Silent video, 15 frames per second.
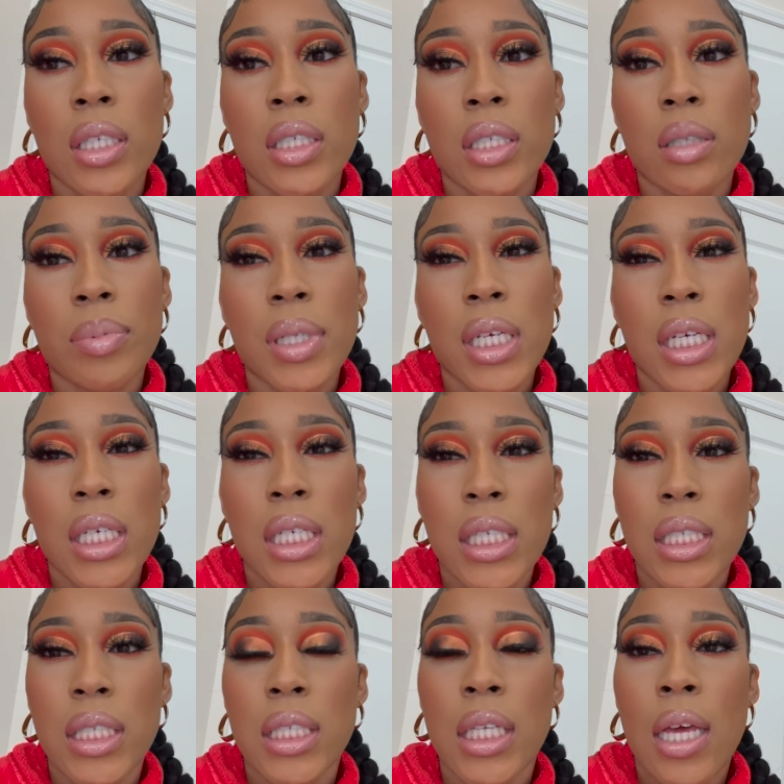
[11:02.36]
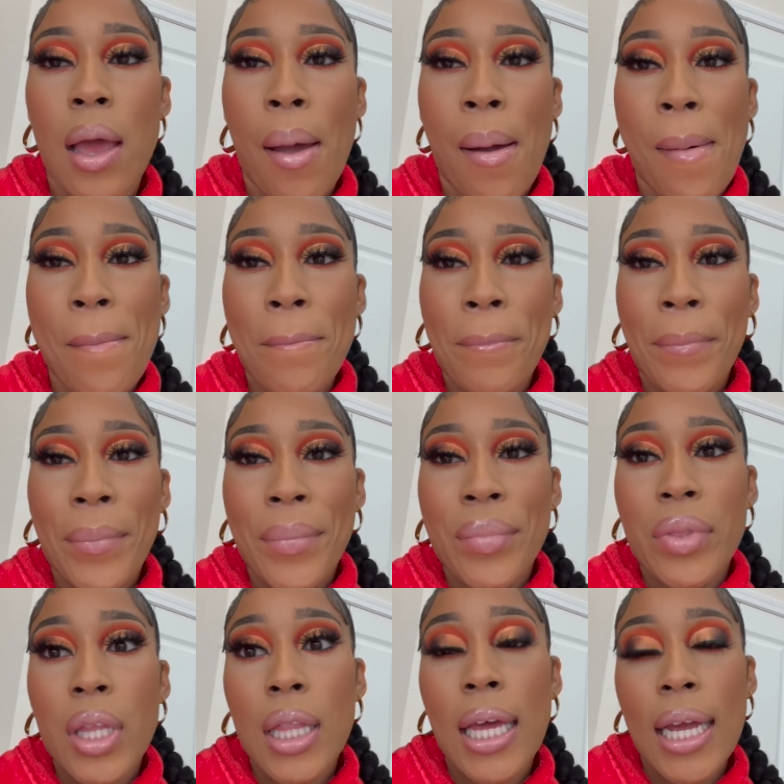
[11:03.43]
just because,
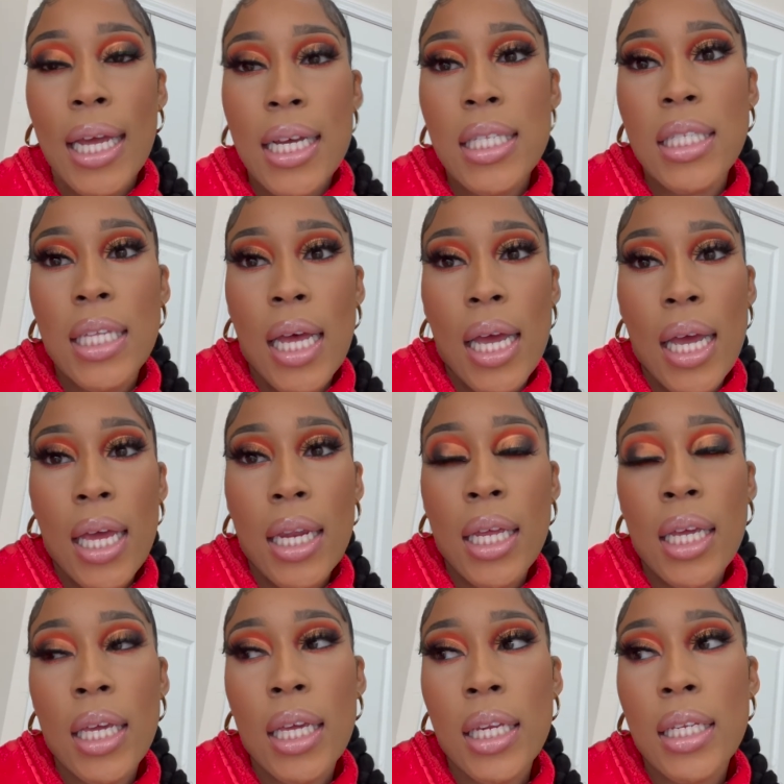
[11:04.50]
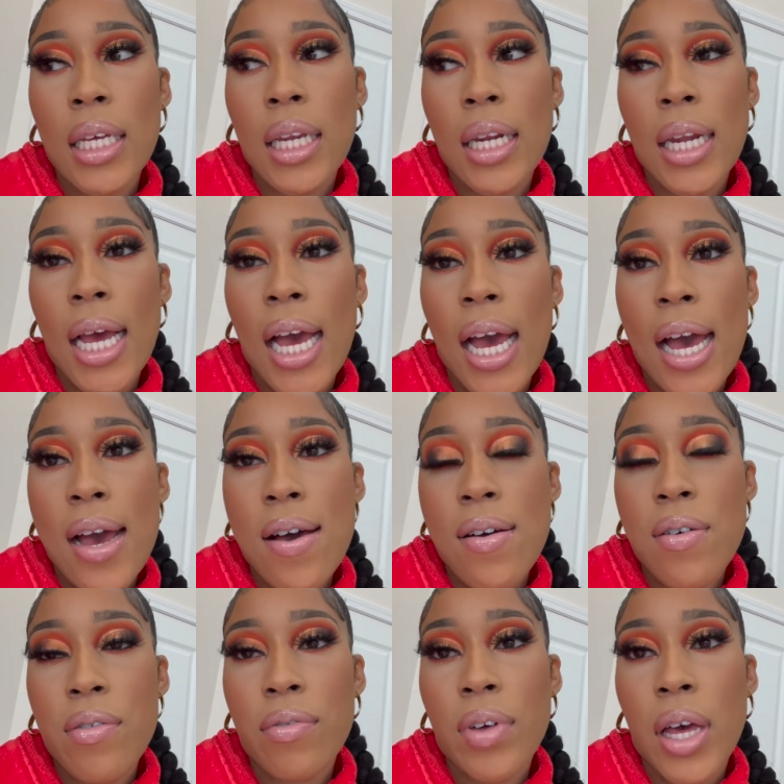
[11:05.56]
like I said, he didn't
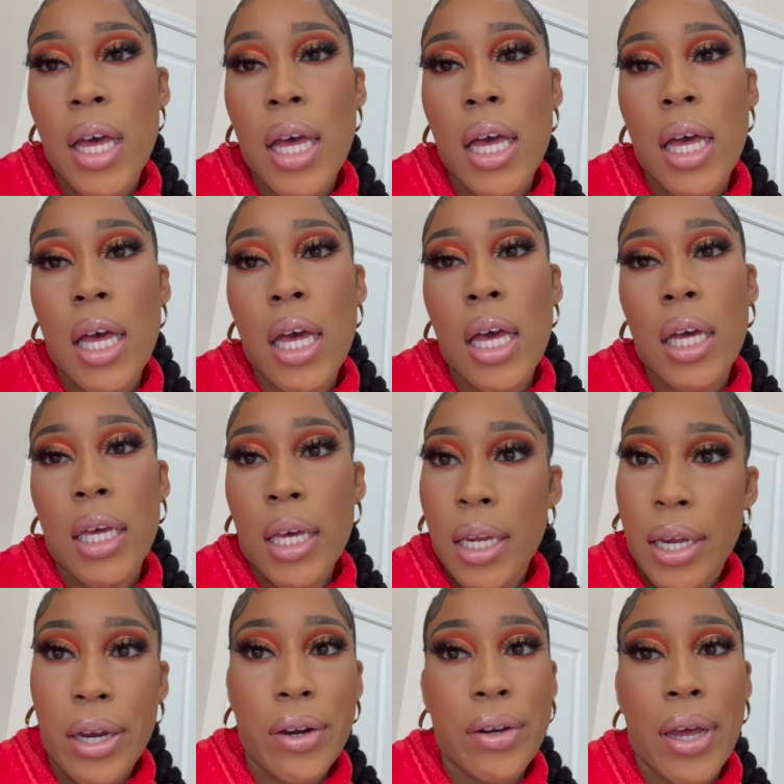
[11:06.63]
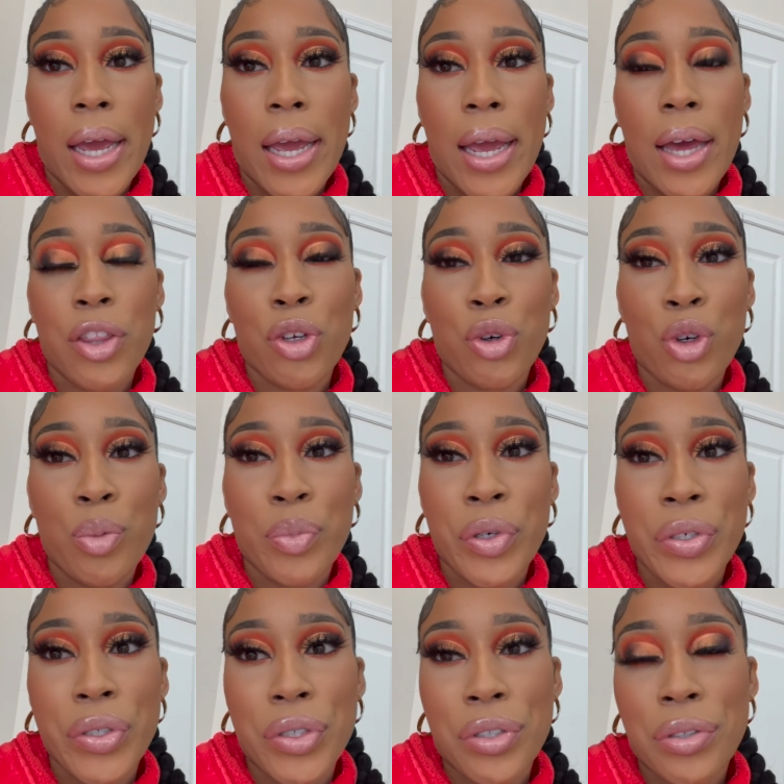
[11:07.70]
have a good hair day at the
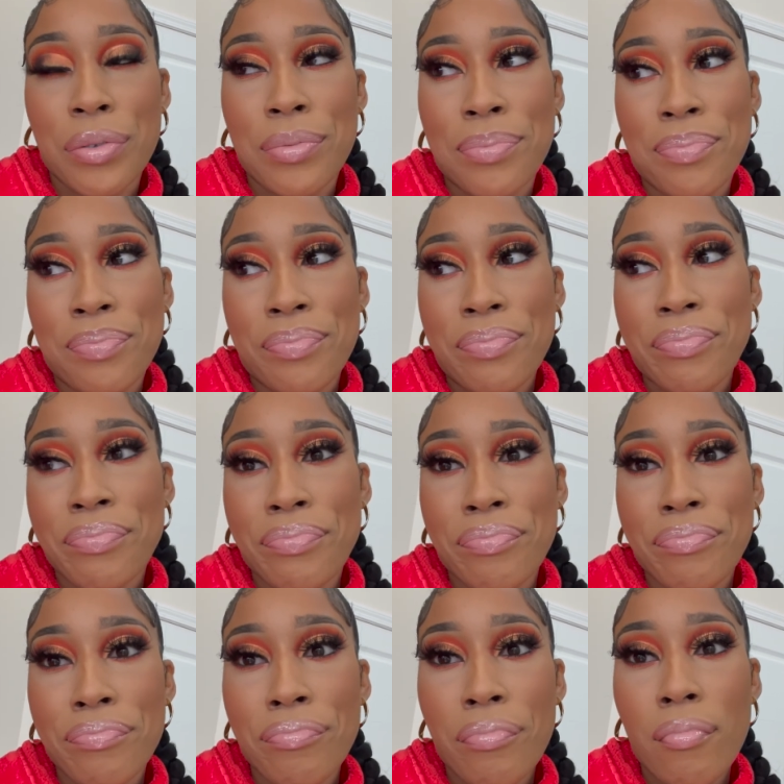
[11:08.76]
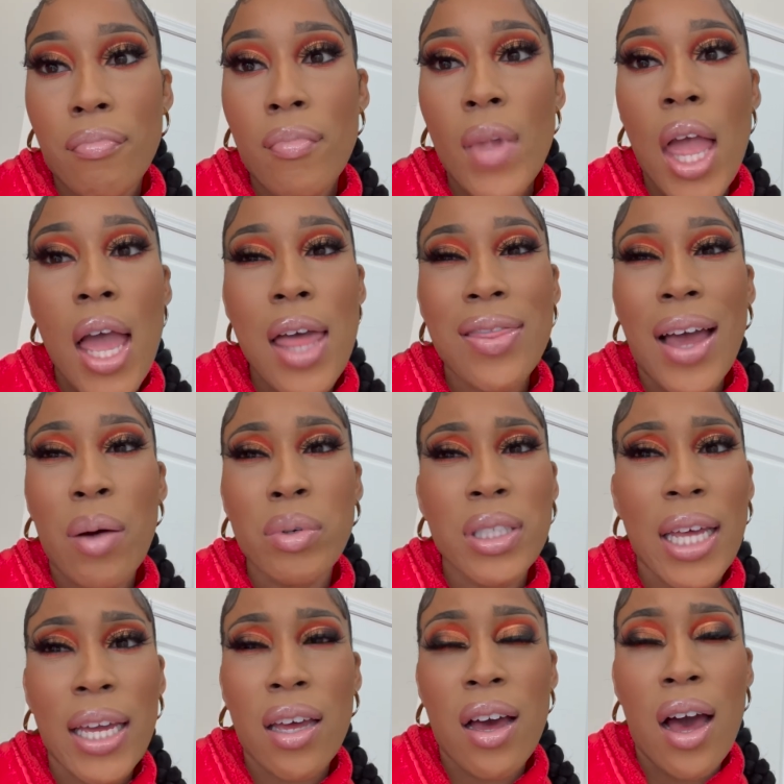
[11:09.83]
groomers, and that was
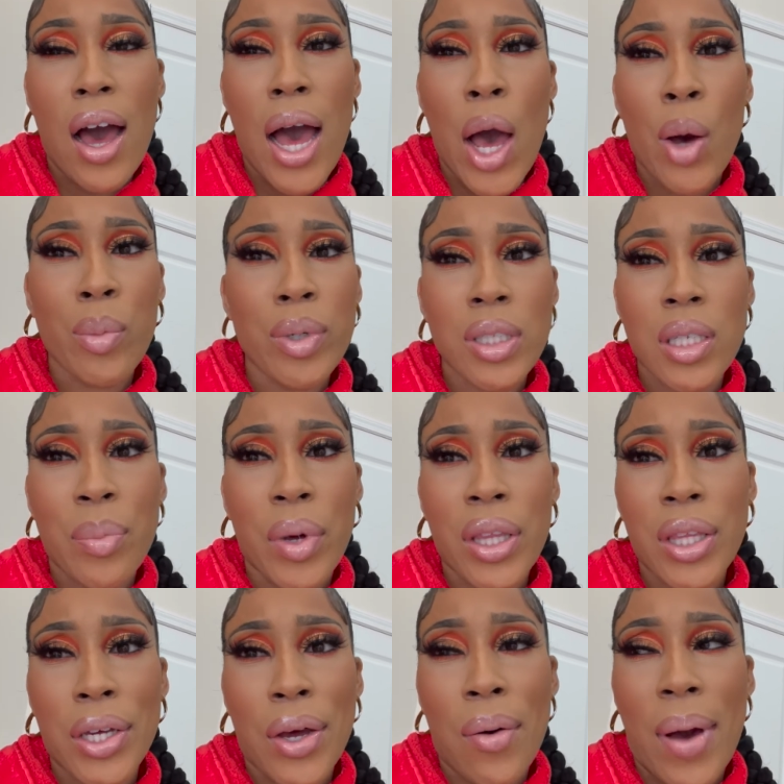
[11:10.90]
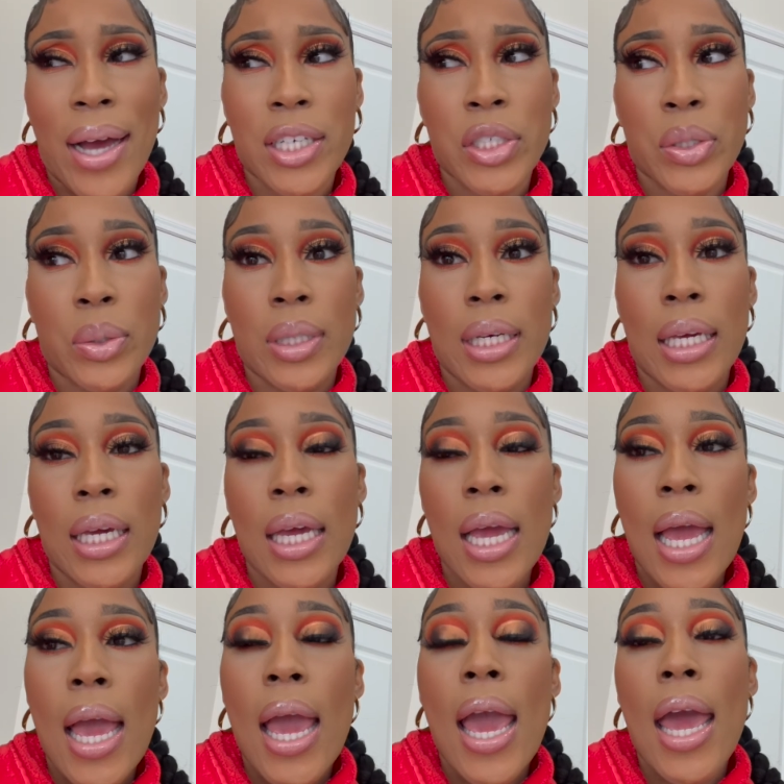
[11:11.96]
like almost a month ago actually.
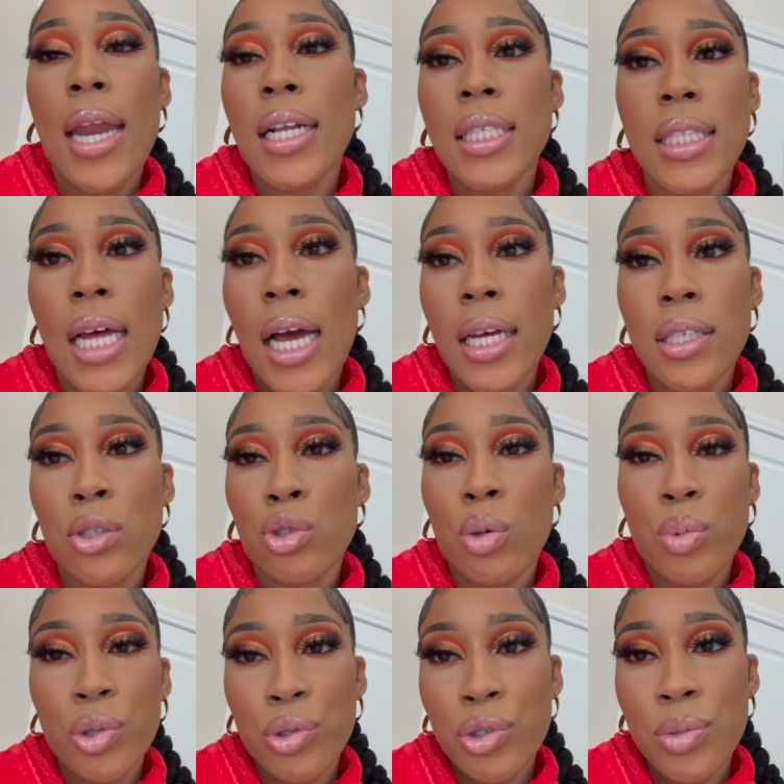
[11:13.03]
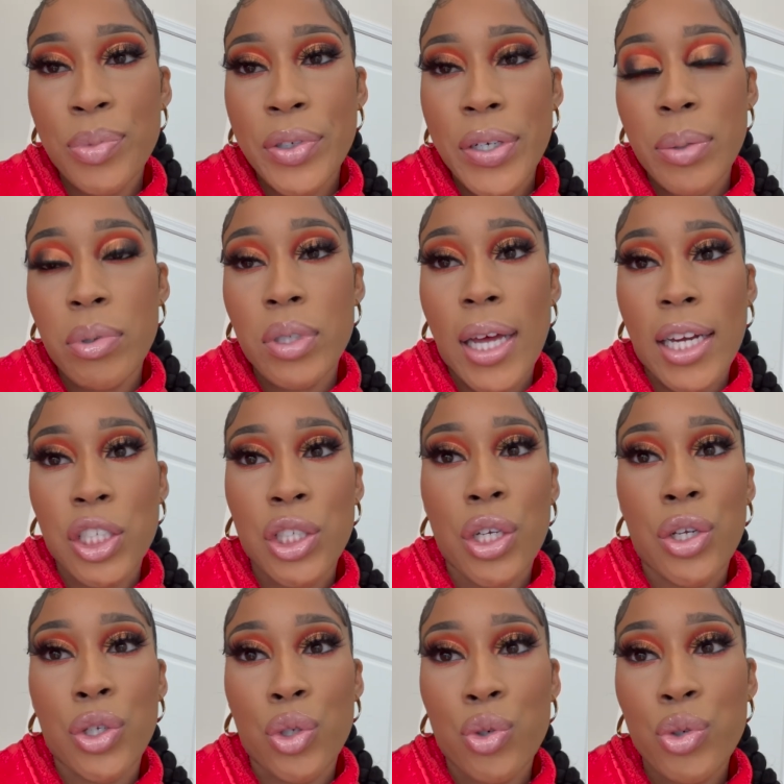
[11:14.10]
And it's not his normal groomer. It was actually a
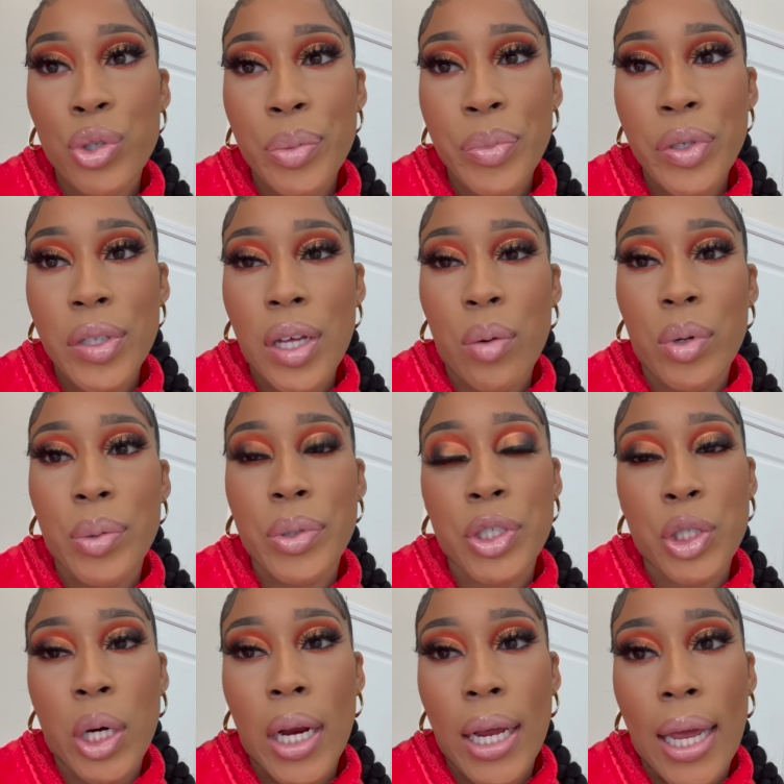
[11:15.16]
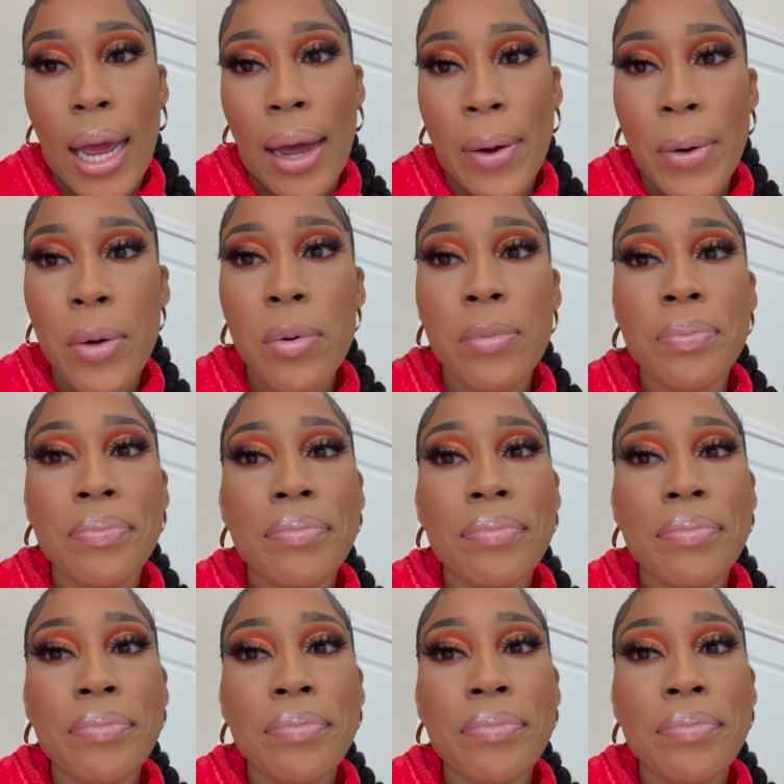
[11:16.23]
new groomer that we were trying out.